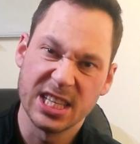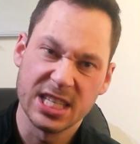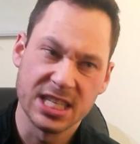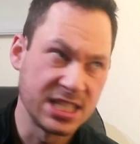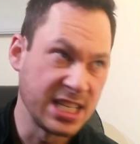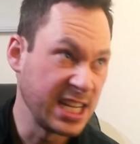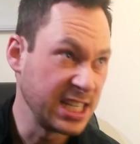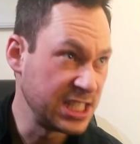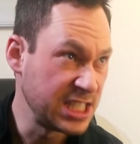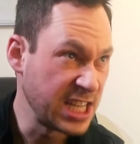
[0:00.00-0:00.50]

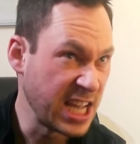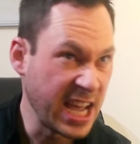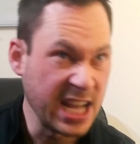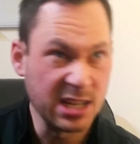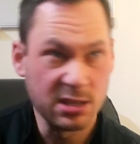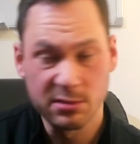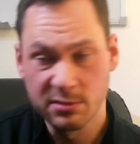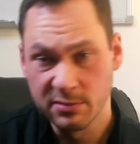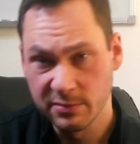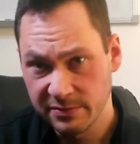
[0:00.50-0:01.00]
say,
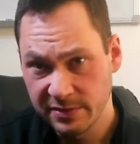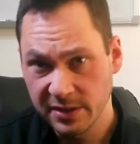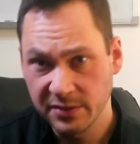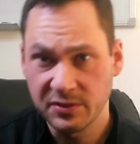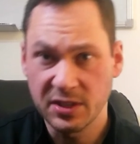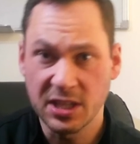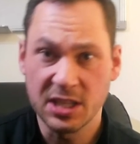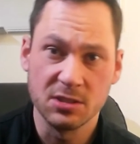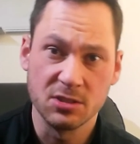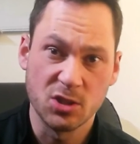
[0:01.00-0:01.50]
10,
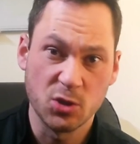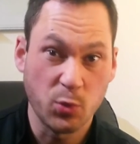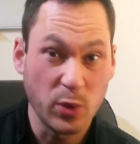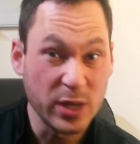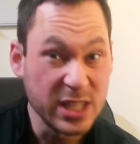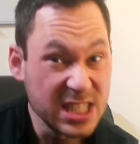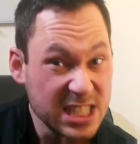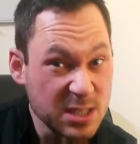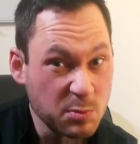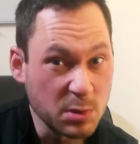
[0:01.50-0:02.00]
15,
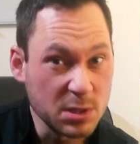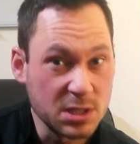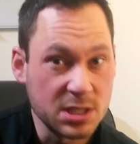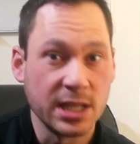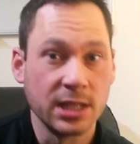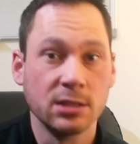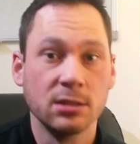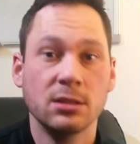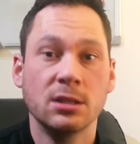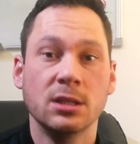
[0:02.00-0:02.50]

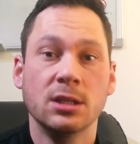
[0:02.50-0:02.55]
20%